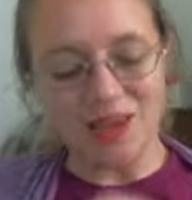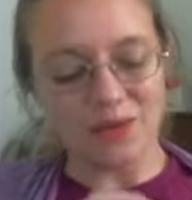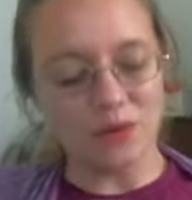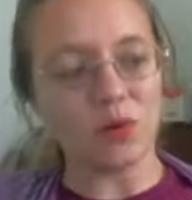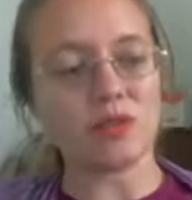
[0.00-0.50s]

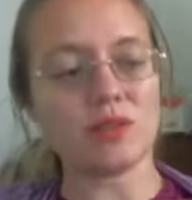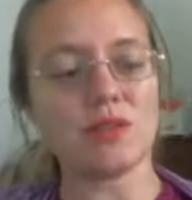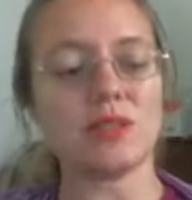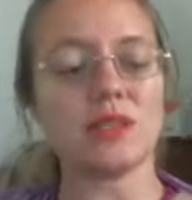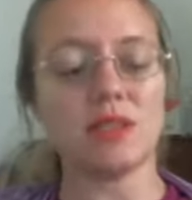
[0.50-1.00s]
of course,
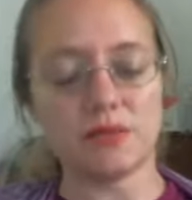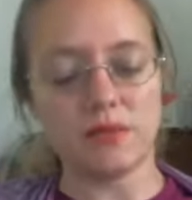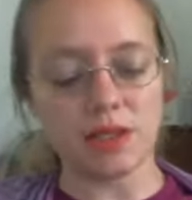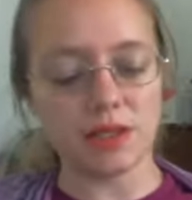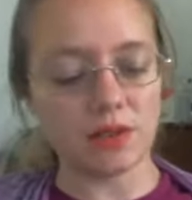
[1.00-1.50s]
is this
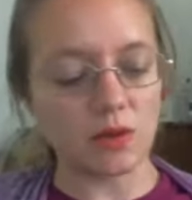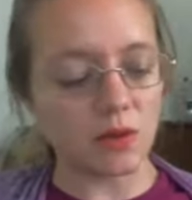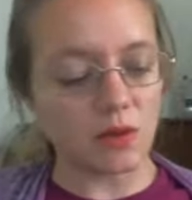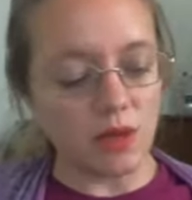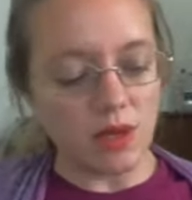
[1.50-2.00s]
fun
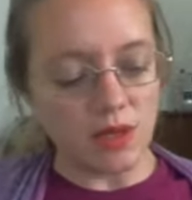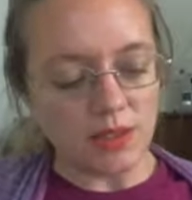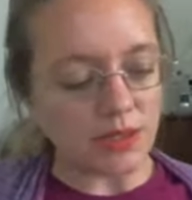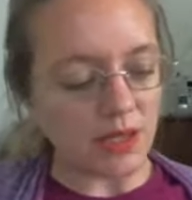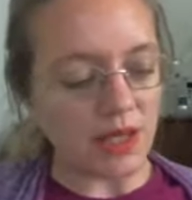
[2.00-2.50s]
little
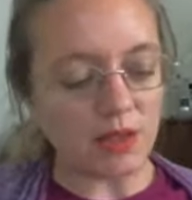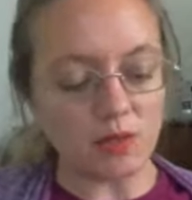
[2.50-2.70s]
set.